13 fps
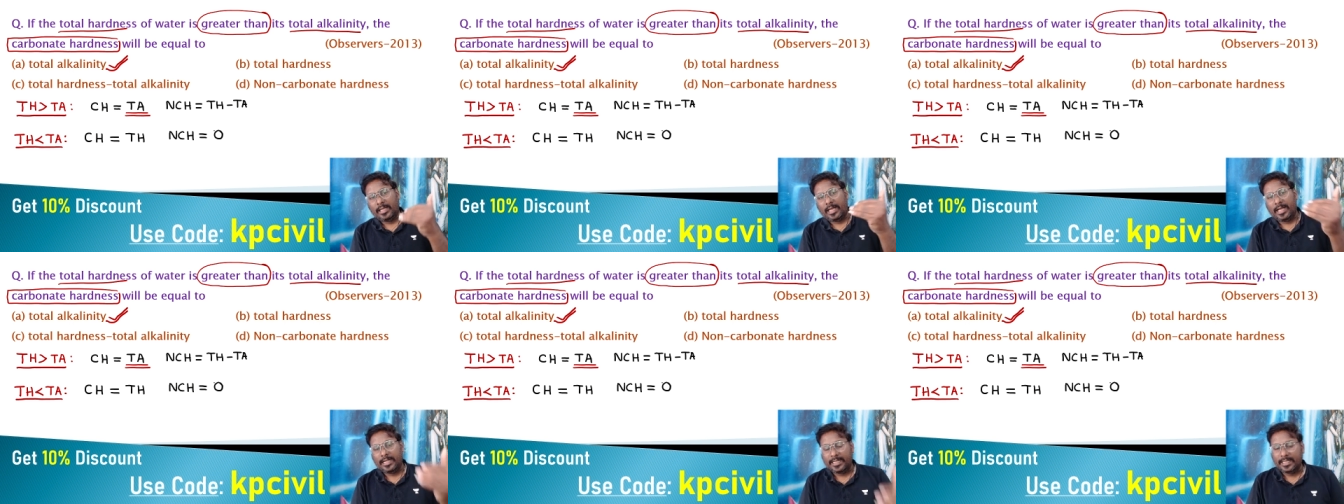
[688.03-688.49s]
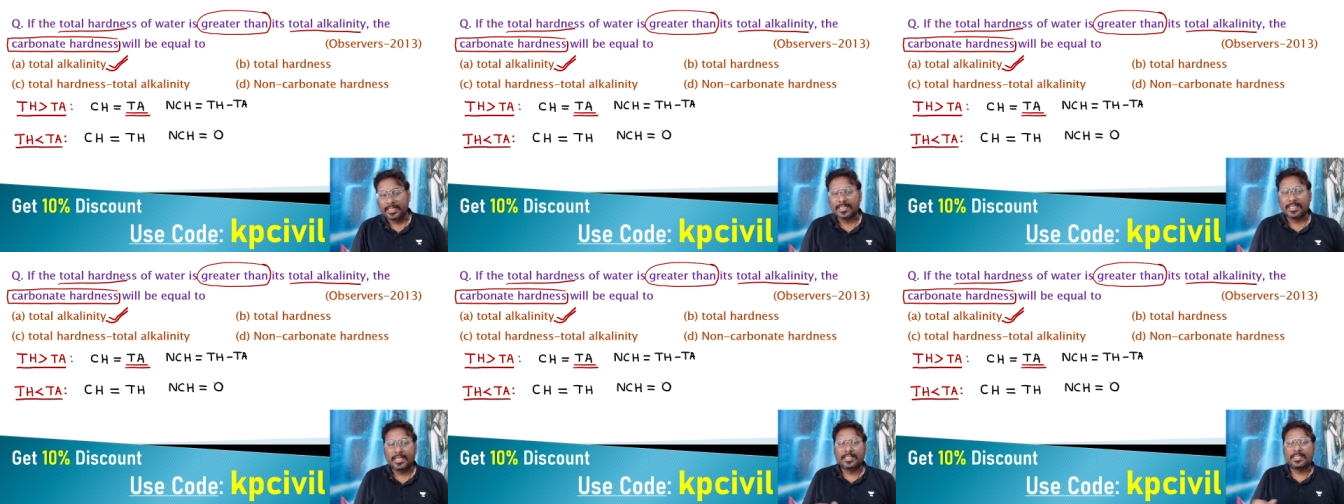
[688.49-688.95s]

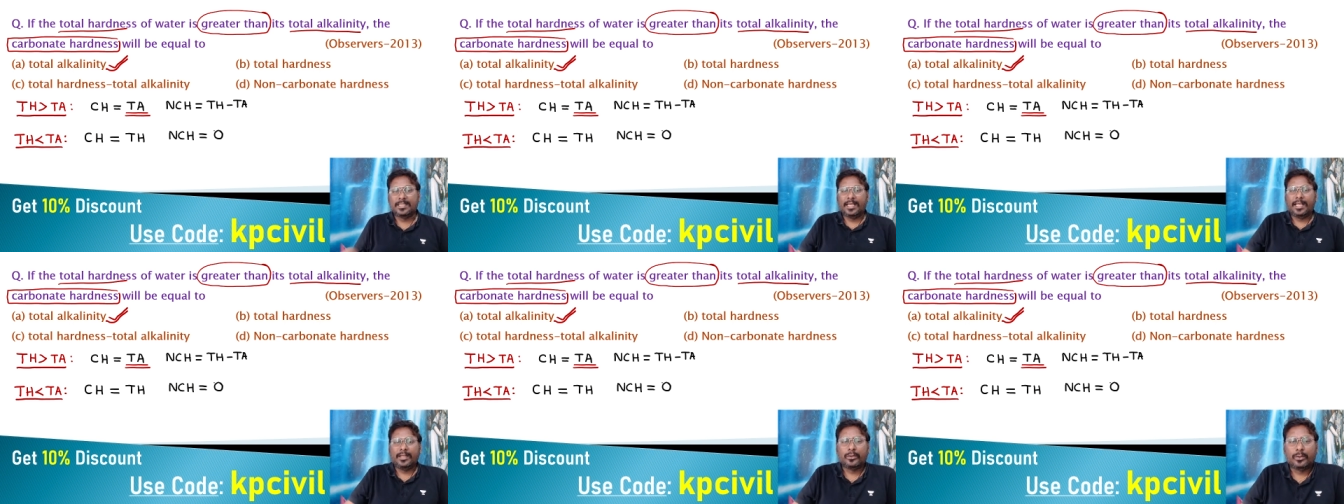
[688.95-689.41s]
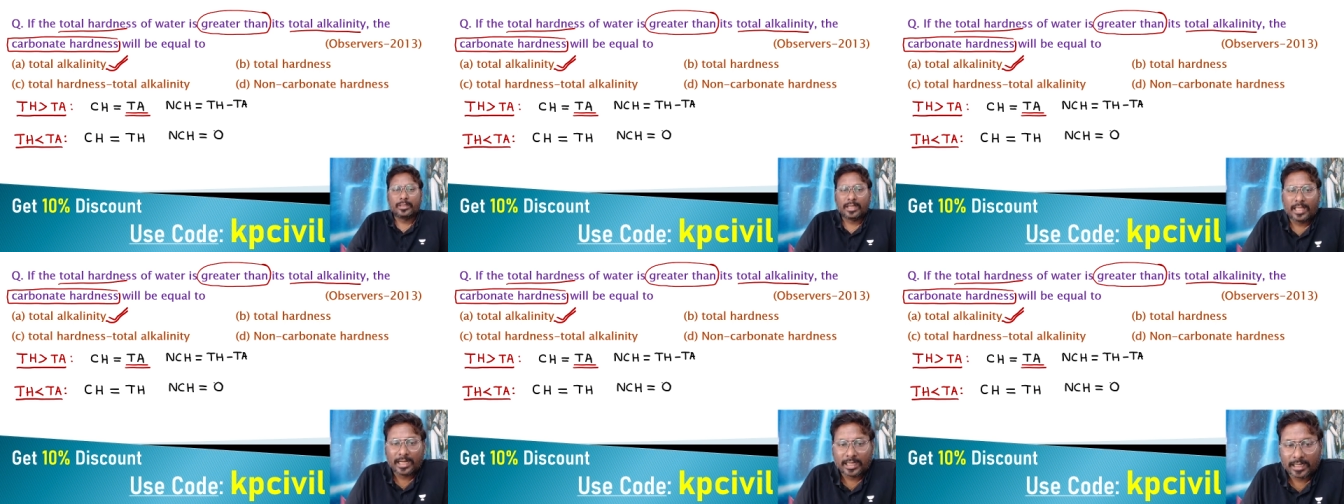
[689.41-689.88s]
hardness less than total
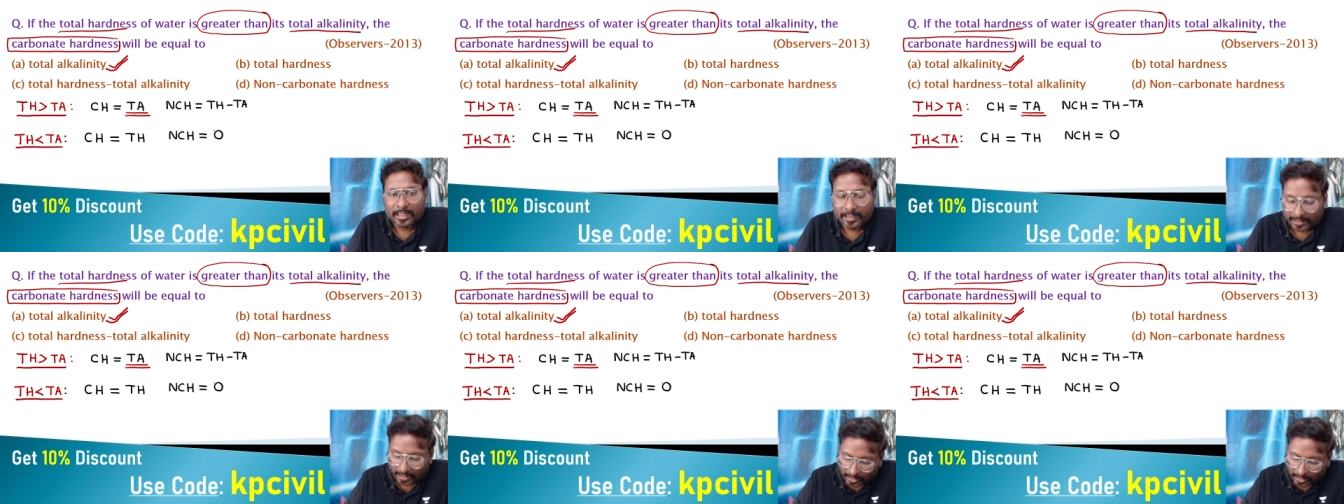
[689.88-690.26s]
alkalinity